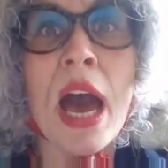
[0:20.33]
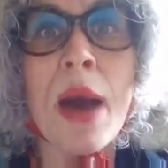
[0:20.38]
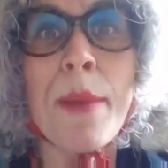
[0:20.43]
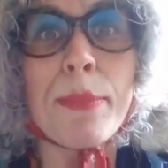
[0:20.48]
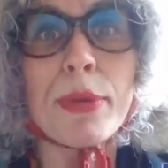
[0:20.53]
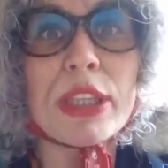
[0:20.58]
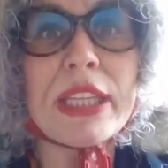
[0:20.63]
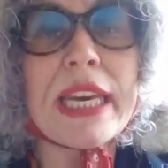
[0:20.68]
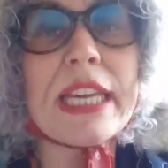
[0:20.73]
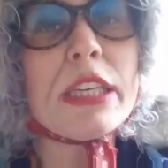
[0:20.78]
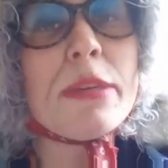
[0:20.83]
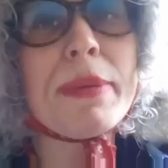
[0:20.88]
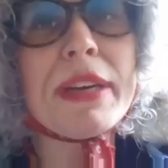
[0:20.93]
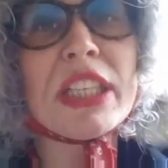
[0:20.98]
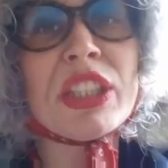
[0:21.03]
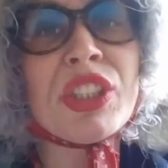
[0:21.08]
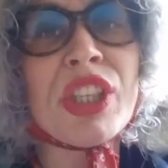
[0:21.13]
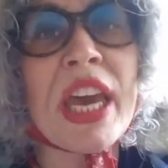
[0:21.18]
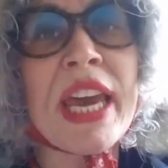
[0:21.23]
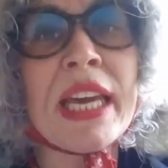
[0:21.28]
But they'd be
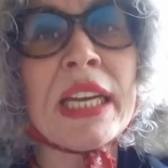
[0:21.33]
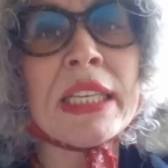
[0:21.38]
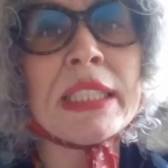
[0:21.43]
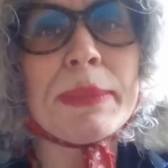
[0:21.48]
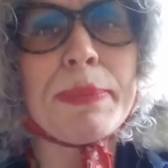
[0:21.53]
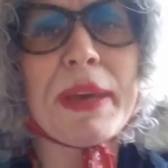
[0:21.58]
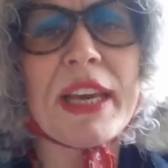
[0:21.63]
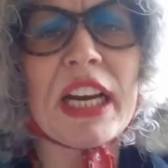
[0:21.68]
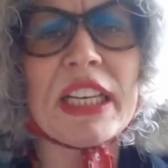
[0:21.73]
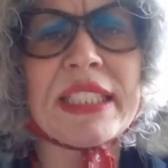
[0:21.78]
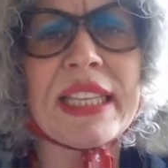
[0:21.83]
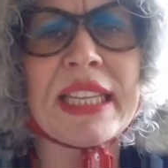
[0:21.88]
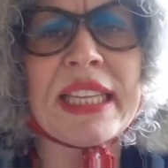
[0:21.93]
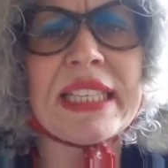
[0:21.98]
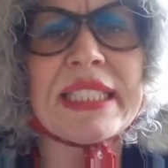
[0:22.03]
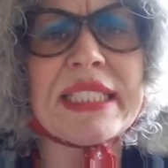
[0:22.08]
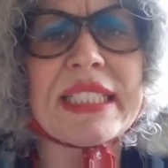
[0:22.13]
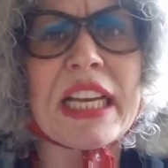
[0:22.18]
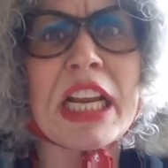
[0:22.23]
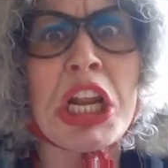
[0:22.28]
saying it's because of
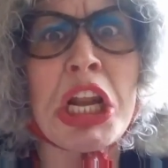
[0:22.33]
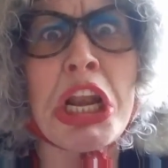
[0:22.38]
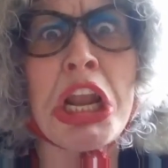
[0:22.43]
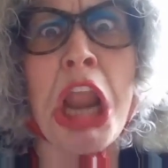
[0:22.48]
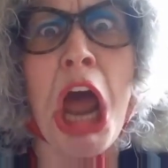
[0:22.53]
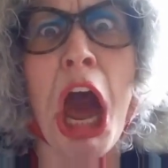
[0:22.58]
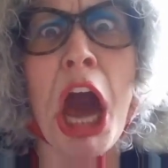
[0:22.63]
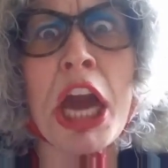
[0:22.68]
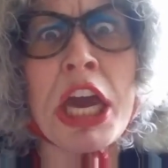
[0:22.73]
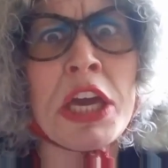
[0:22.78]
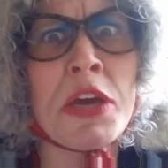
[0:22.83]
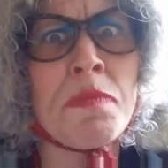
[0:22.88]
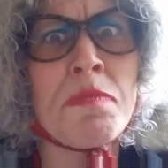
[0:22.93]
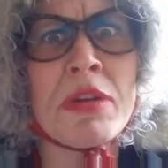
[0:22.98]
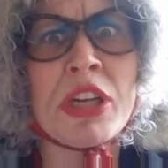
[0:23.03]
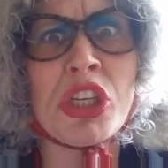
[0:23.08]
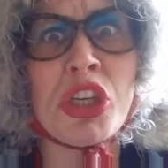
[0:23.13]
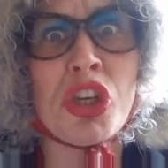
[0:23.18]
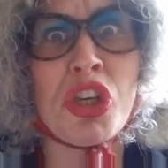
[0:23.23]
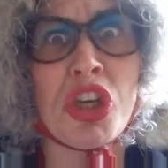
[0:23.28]
this
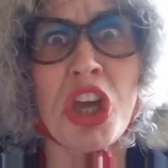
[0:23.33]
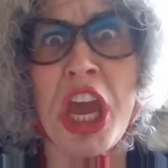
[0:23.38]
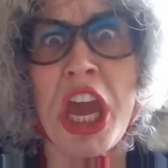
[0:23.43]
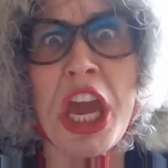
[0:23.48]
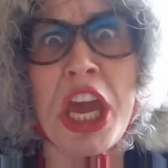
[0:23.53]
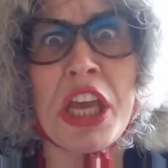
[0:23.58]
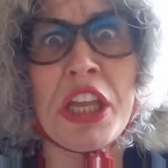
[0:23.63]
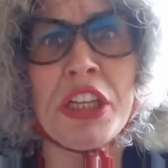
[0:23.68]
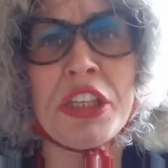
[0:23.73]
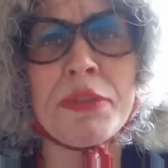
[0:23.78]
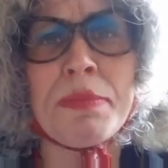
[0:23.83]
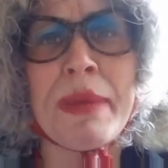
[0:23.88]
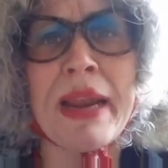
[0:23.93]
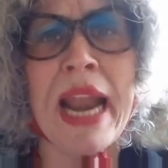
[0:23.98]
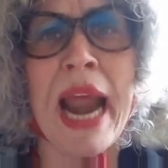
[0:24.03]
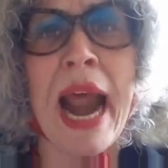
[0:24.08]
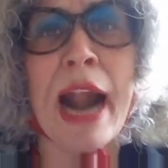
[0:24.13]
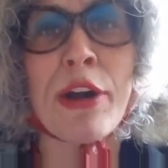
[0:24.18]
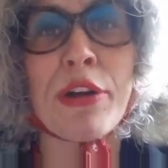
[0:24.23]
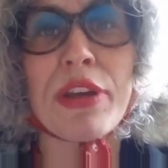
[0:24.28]
climate change
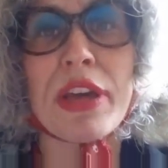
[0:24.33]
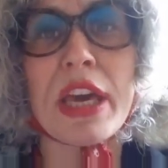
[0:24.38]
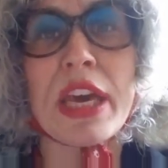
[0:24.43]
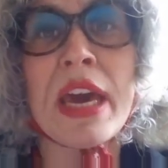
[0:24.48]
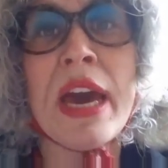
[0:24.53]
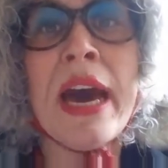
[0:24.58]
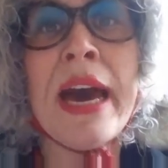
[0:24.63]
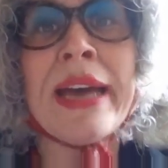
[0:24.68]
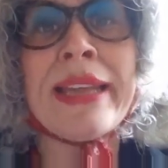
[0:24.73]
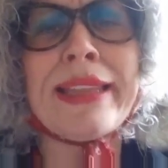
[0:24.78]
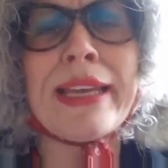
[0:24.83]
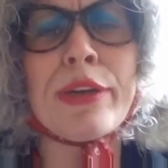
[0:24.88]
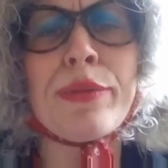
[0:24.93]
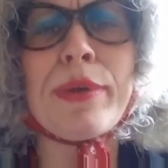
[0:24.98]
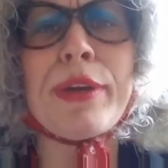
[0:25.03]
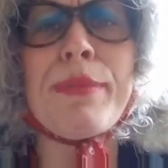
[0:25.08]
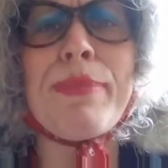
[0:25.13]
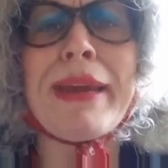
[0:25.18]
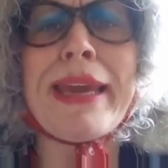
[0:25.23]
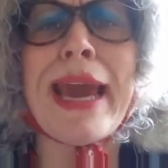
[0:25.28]
malarkey that
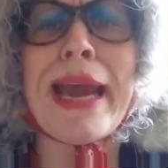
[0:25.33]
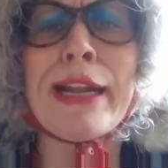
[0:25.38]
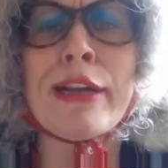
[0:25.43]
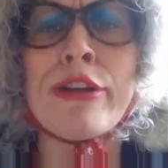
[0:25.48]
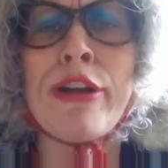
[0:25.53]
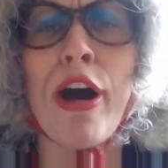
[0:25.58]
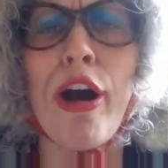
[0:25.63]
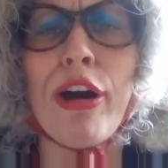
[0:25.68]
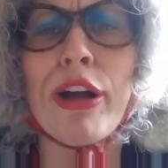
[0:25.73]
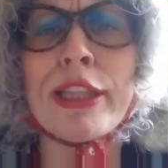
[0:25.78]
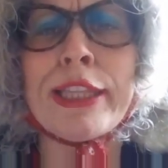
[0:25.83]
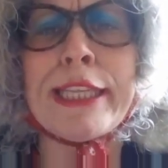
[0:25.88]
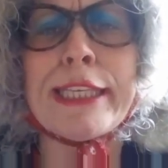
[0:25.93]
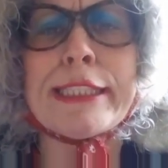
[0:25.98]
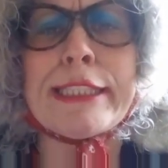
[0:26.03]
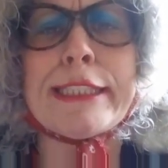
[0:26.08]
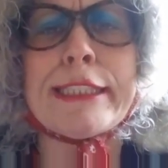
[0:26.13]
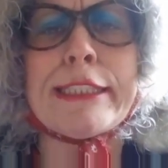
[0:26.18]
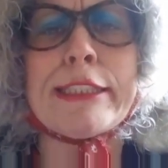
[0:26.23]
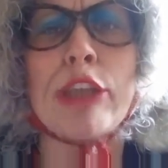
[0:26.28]
we'd be getting all
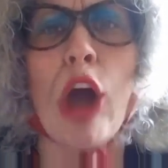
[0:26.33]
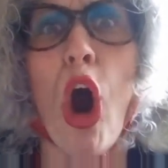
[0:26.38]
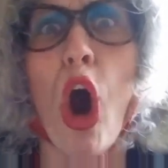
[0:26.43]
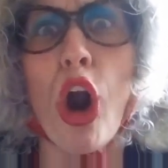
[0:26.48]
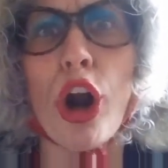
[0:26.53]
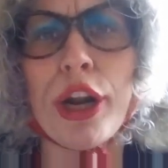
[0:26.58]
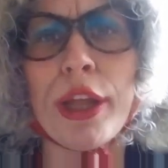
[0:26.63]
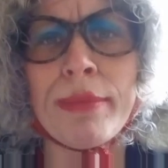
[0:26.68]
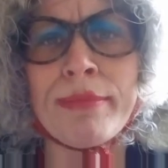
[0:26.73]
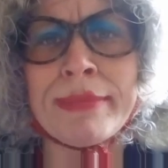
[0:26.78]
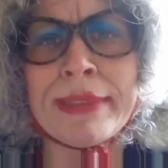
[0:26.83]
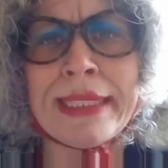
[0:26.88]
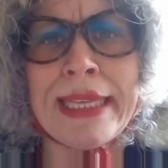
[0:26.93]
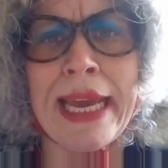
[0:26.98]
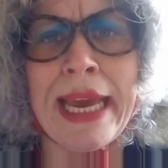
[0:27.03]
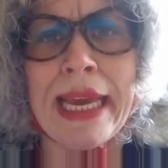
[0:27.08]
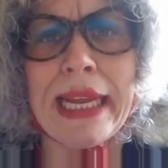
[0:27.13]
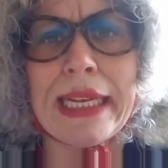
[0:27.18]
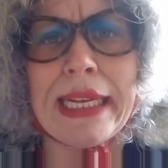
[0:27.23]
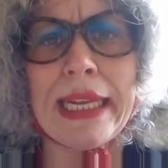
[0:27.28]
these storms
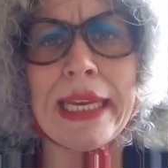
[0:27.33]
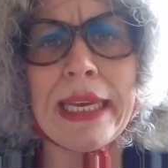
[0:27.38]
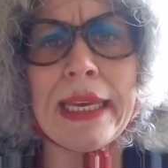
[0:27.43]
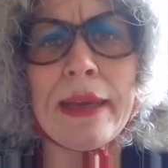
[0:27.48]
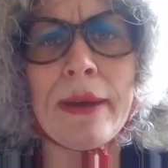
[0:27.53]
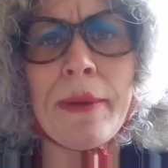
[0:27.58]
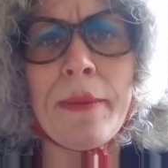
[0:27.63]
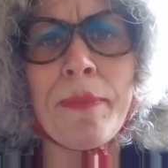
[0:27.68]
lately.